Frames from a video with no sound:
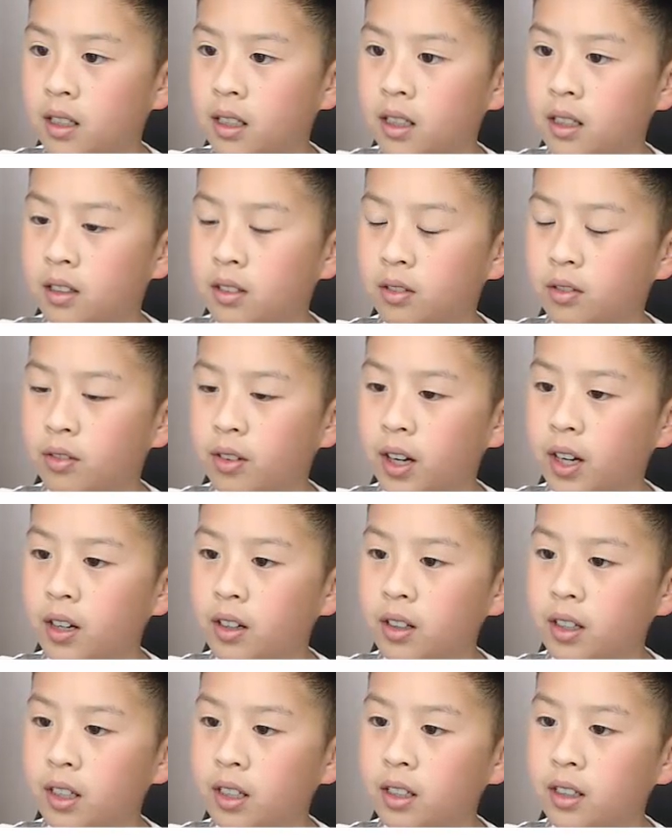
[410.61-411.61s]
It is
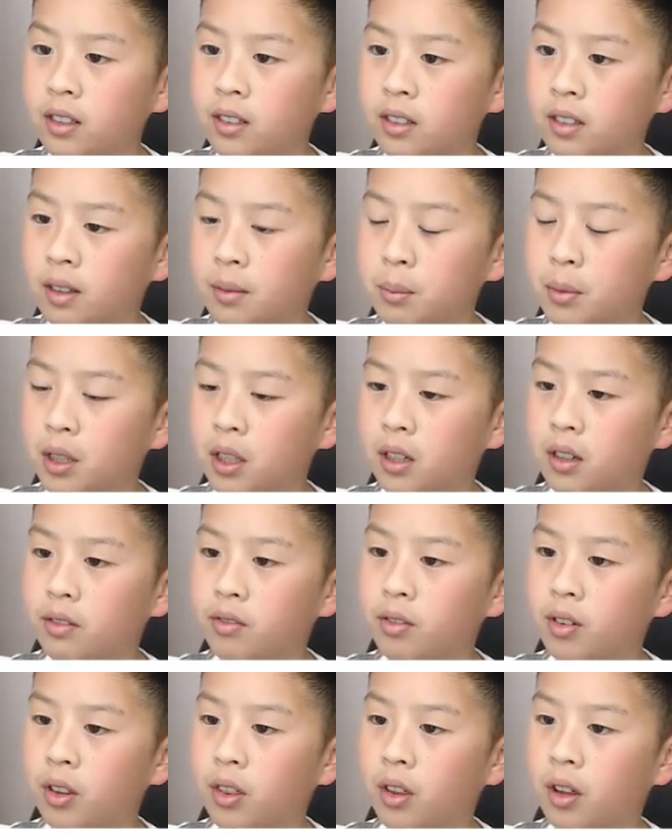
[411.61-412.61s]
very similar
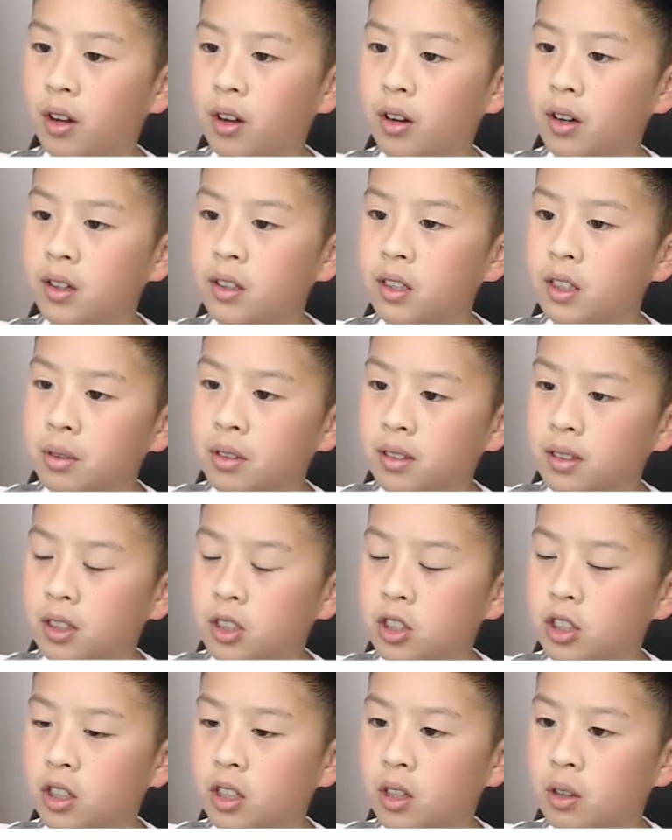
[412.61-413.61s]
for the
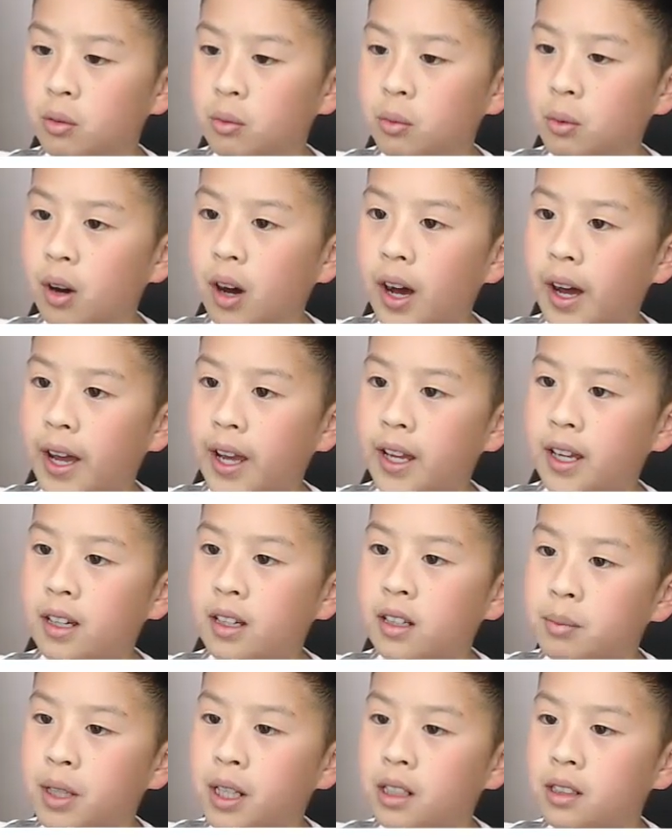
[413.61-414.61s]
position in y,
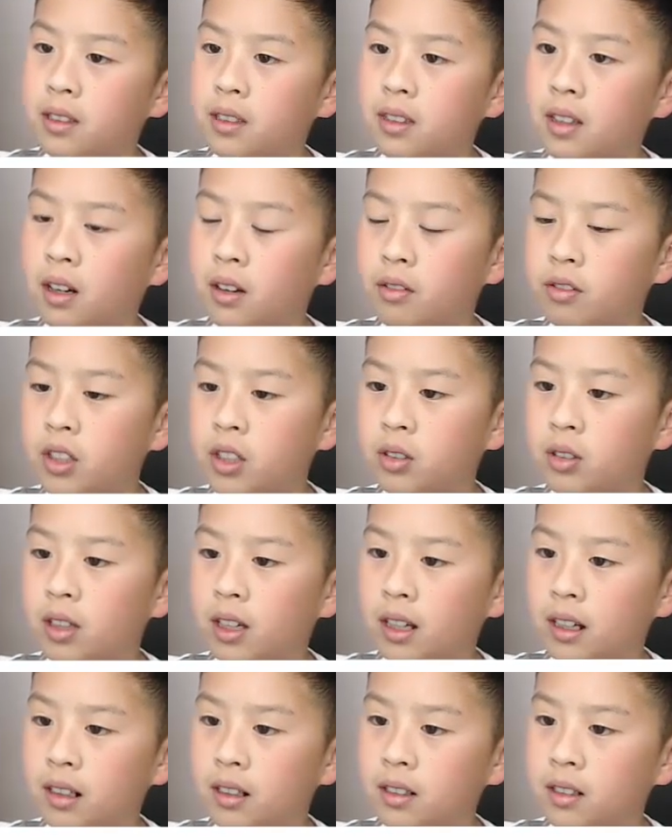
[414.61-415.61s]
but instead of
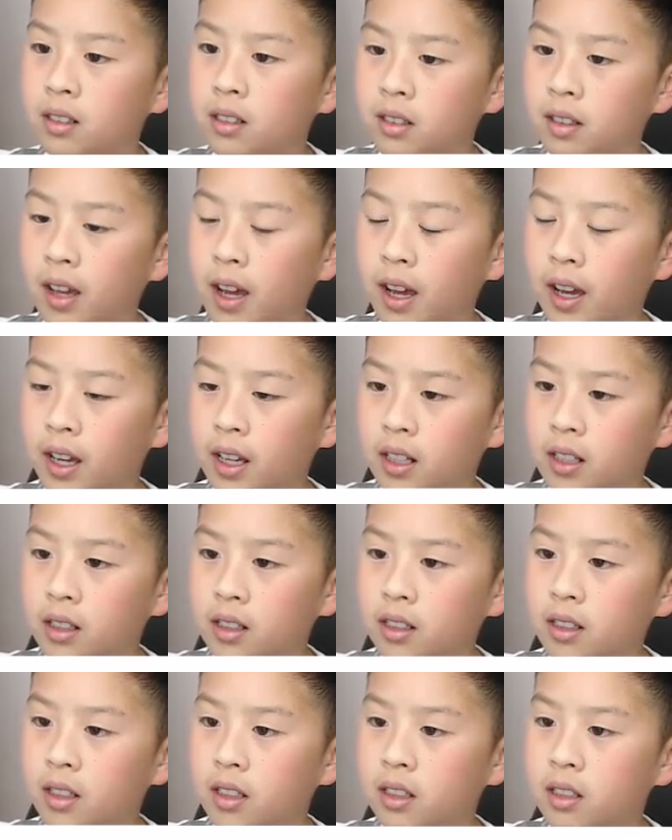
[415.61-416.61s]
using
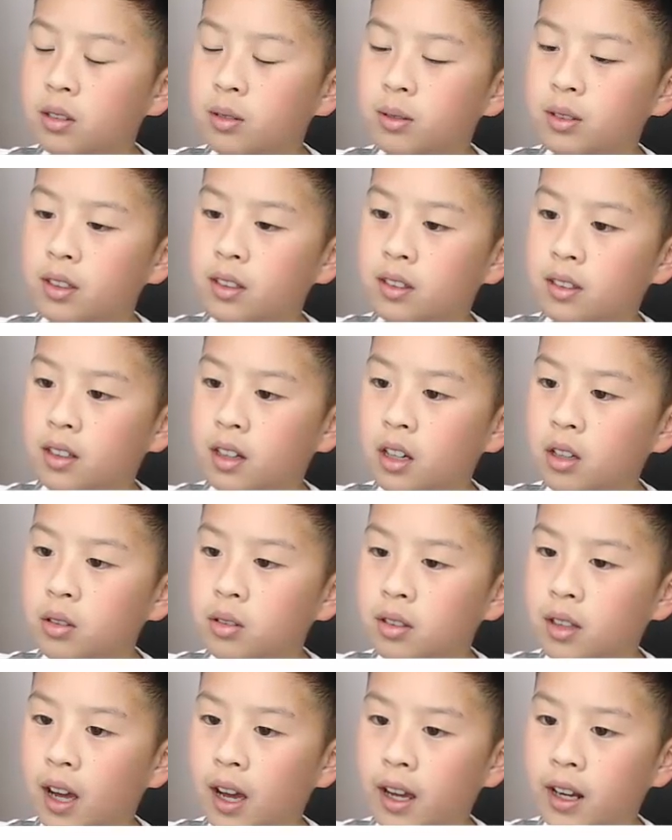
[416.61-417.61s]
sine, it uses
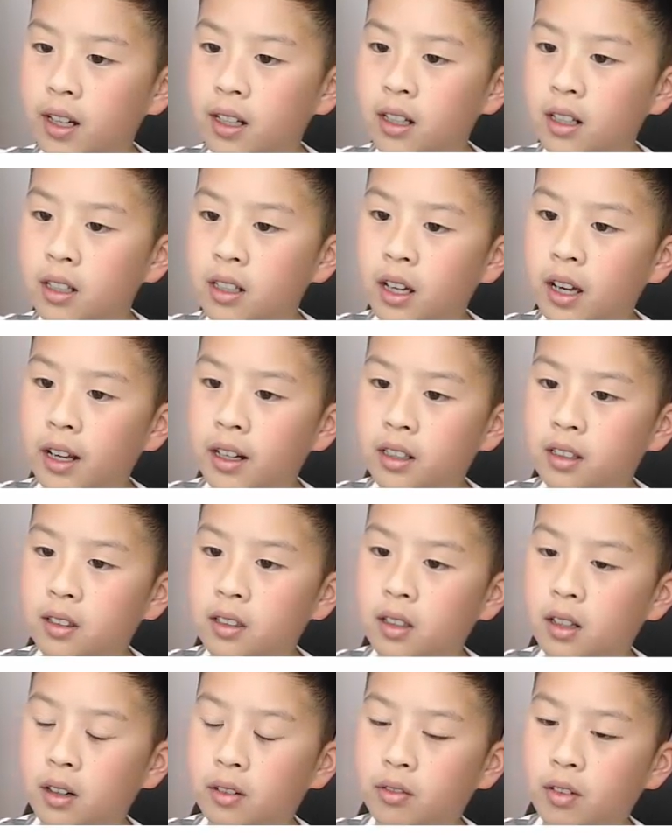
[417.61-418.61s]
cosine. And
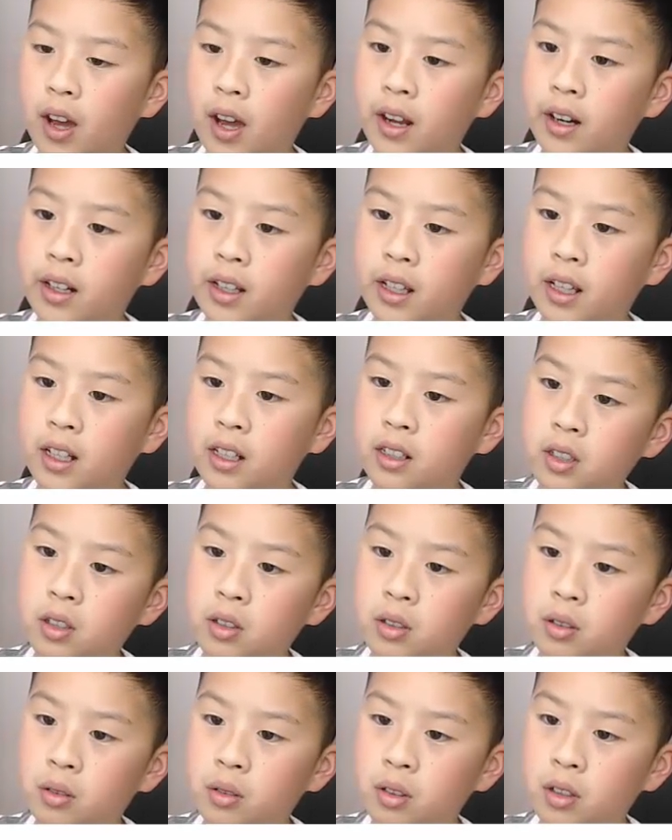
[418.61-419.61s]
instead of adding it
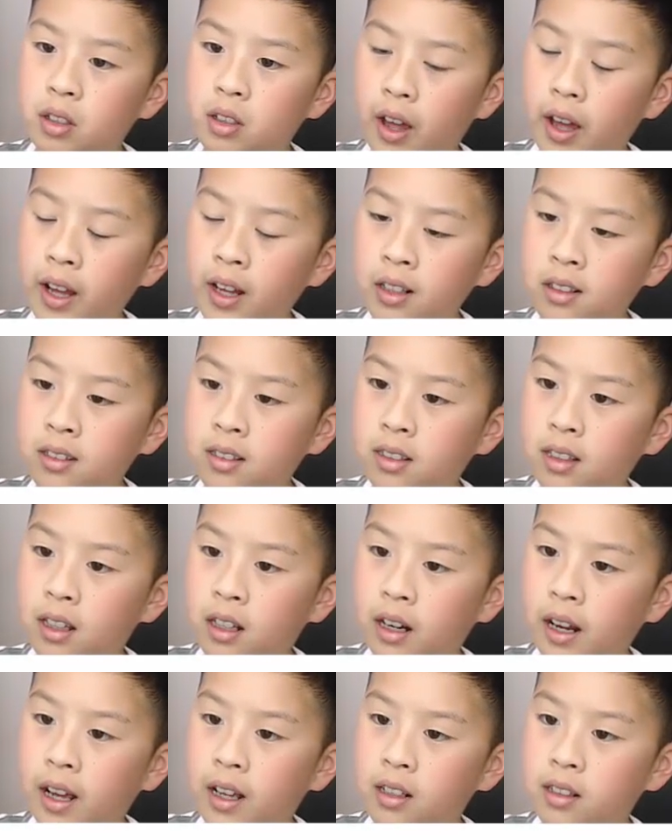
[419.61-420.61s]
to the x,
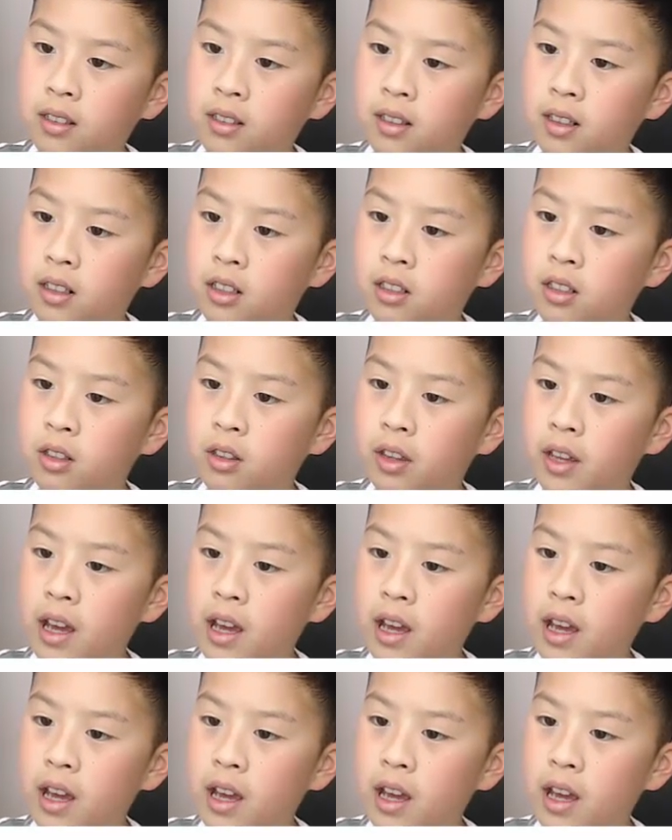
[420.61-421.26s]
it adds it to